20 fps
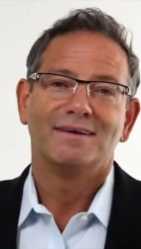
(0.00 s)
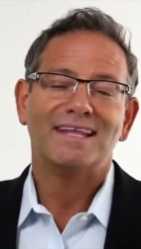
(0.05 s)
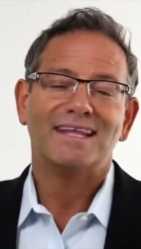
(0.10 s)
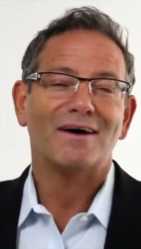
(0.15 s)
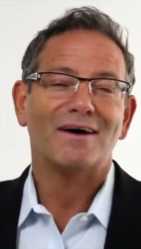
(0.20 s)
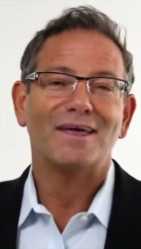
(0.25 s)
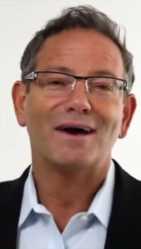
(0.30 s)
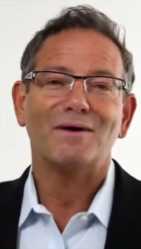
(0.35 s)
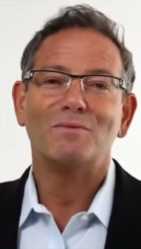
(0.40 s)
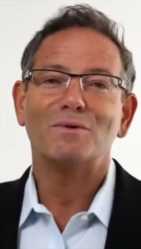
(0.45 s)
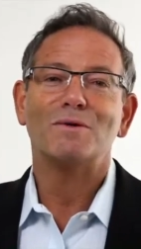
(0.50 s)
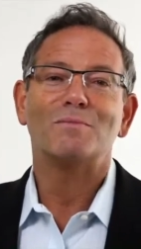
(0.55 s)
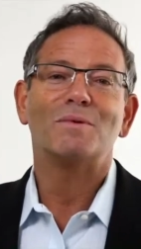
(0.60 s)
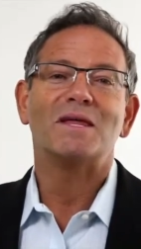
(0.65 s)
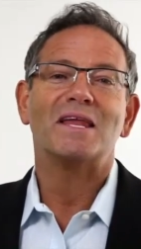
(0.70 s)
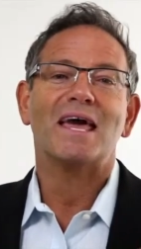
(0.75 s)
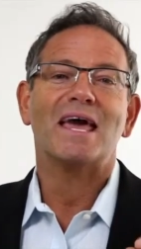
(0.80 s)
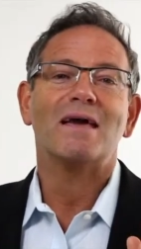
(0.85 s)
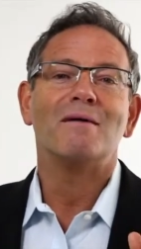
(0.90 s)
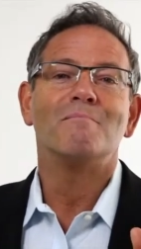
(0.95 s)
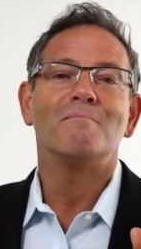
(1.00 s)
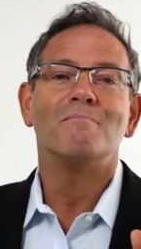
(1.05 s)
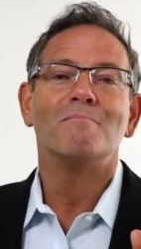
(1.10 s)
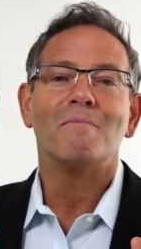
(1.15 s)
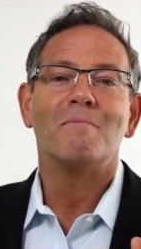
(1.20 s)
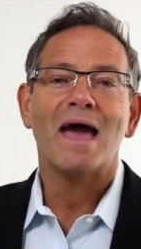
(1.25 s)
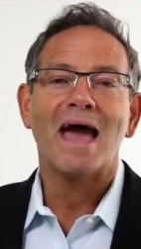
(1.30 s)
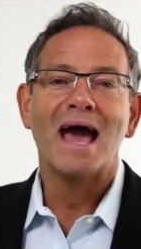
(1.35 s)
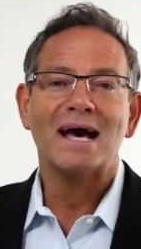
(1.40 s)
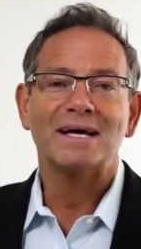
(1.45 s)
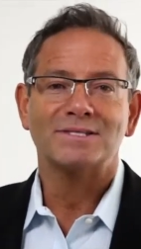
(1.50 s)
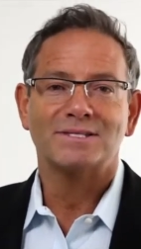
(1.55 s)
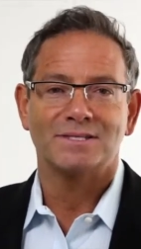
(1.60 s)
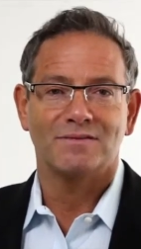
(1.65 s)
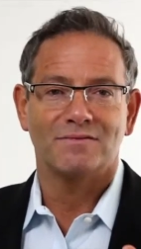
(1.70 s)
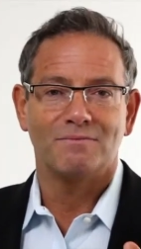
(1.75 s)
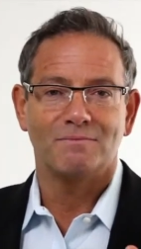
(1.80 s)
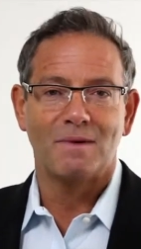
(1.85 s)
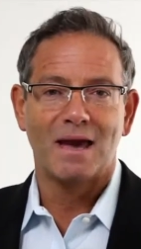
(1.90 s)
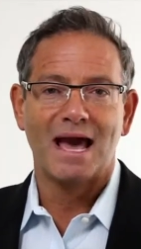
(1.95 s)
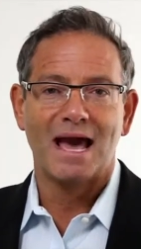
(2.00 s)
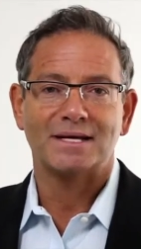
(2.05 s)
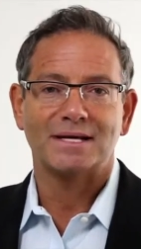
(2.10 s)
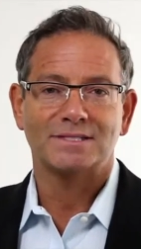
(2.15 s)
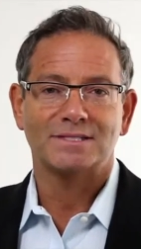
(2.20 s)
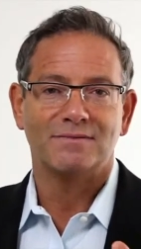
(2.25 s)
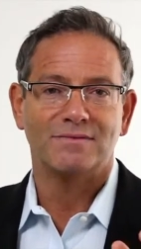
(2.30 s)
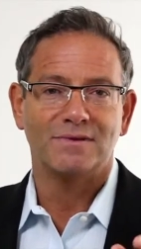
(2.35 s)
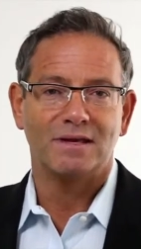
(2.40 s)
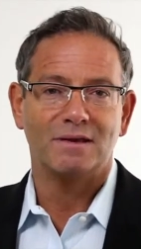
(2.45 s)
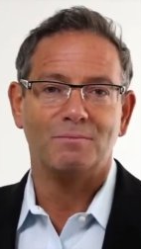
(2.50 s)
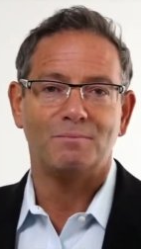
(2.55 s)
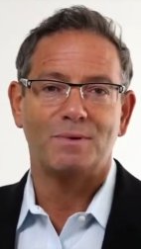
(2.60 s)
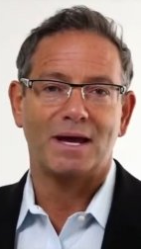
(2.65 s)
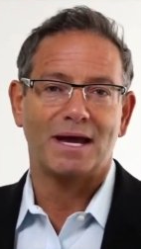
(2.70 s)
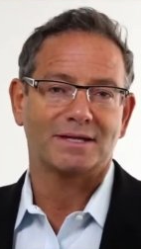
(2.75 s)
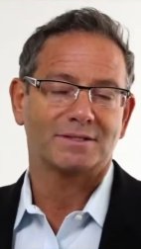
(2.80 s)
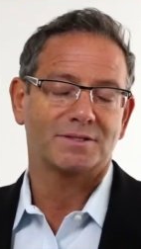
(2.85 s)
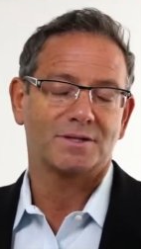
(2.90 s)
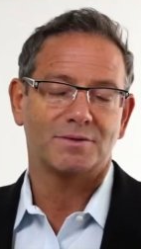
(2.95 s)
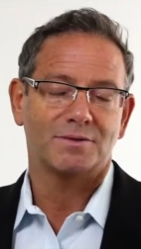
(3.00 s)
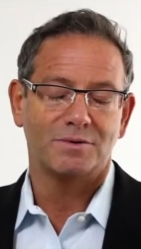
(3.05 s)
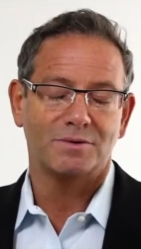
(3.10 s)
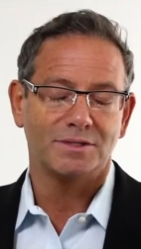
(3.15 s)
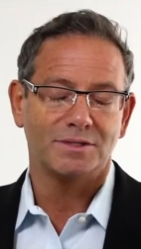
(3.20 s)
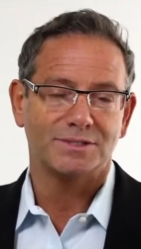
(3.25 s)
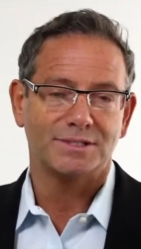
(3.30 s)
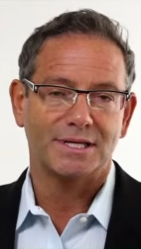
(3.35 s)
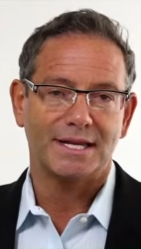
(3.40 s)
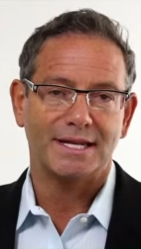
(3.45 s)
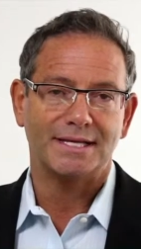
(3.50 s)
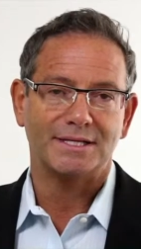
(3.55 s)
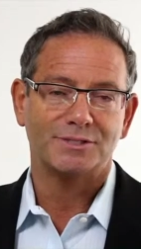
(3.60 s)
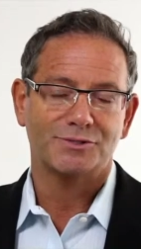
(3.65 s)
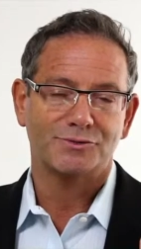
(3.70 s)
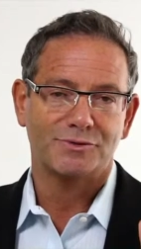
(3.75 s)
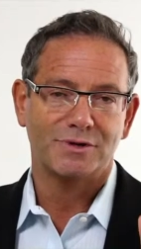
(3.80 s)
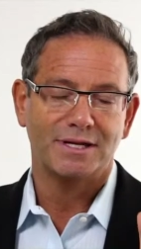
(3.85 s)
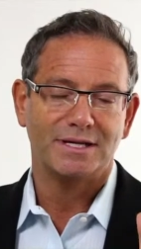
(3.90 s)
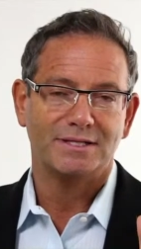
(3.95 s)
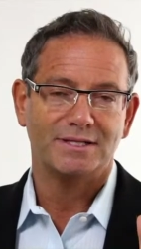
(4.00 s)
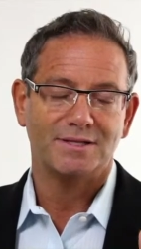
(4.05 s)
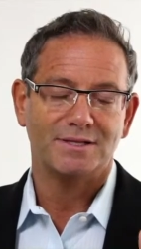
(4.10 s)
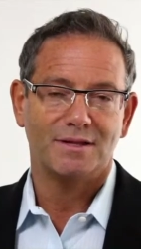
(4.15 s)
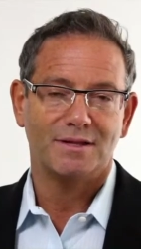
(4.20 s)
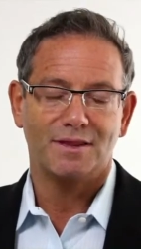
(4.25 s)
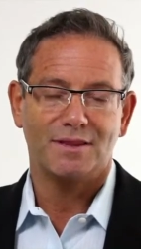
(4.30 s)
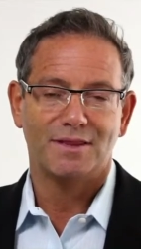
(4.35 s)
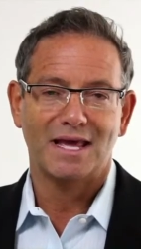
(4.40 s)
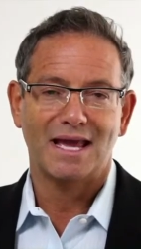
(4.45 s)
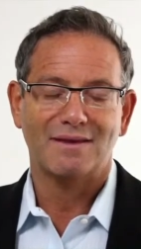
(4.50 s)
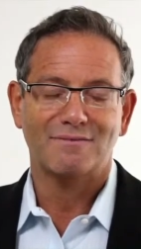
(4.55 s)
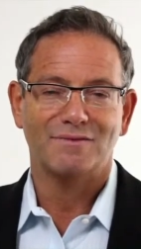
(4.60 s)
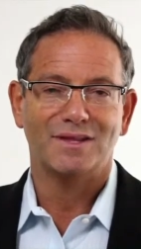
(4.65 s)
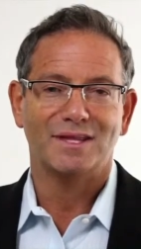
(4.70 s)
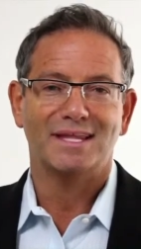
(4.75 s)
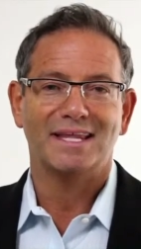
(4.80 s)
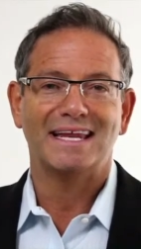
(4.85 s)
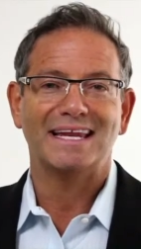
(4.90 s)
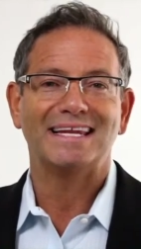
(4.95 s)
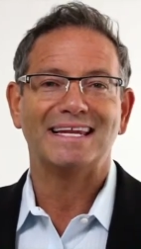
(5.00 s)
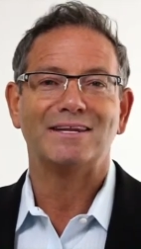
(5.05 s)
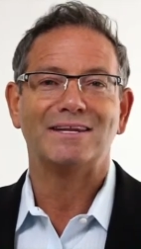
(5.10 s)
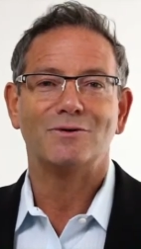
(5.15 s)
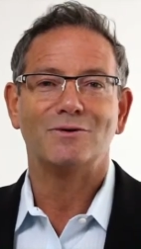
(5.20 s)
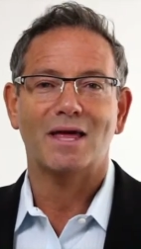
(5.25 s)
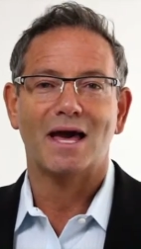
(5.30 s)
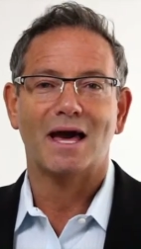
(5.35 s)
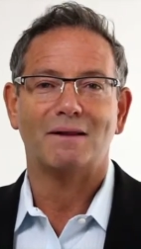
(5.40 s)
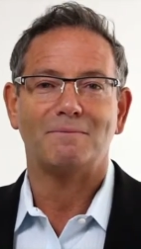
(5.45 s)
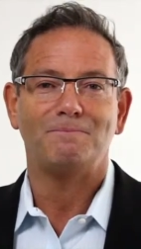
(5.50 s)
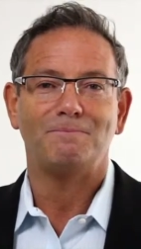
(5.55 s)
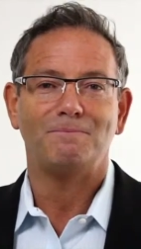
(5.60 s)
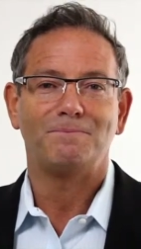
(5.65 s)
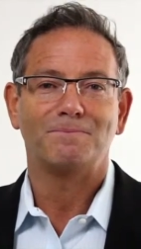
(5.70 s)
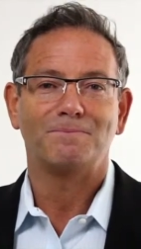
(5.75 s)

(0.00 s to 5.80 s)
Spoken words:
Now that would have been a massive, massive impact to the real estate industry, and thankfully they didn't do that.